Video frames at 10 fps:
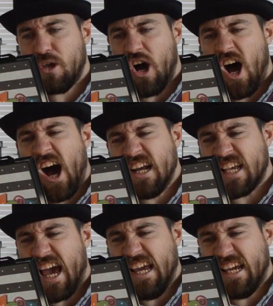your eyes
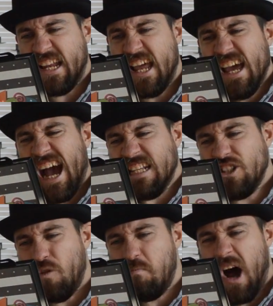are aching and
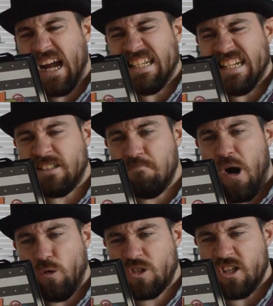your mind is
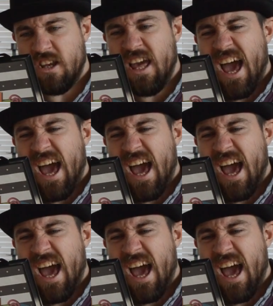molten.